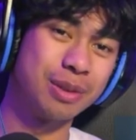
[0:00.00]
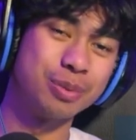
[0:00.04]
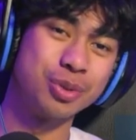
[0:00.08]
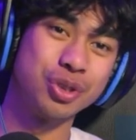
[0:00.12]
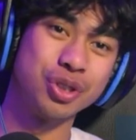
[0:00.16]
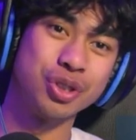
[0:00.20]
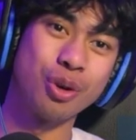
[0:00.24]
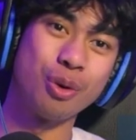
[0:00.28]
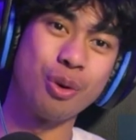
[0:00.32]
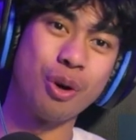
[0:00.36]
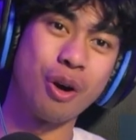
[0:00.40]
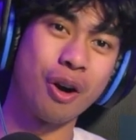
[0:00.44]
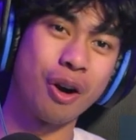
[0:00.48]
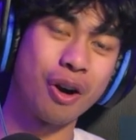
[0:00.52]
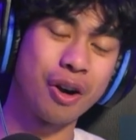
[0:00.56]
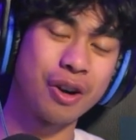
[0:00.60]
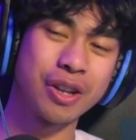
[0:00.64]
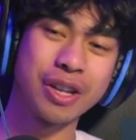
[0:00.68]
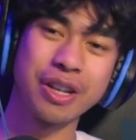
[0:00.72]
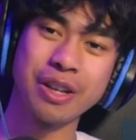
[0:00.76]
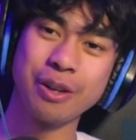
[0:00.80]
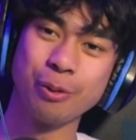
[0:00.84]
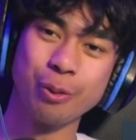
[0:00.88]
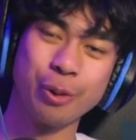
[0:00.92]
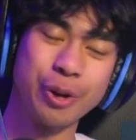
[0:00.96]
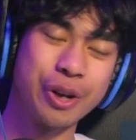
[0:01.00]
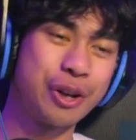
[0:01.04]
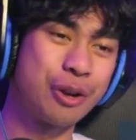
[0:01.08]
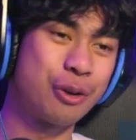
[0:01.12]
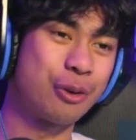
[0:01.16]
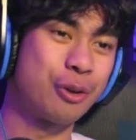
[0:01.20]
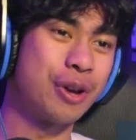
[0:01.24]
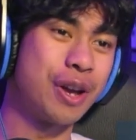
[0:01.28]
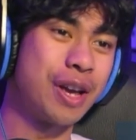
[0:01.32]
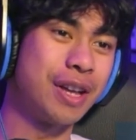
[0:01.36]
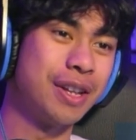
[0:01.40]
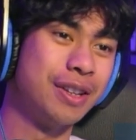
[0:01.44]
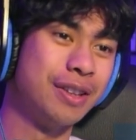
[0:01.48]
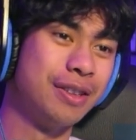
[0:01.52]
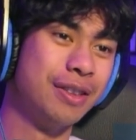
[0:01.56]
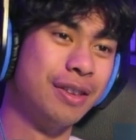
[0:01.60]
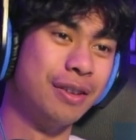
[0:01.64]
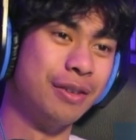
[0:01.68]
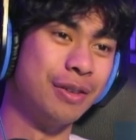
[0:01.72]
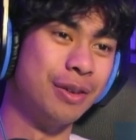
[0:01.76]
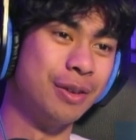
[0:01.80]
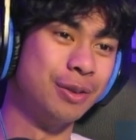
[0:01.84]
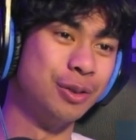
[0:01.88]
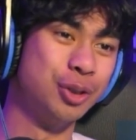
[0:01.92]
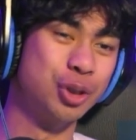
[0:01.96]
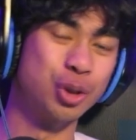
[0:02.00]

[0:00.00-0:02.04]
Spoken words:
up so hard he recreated the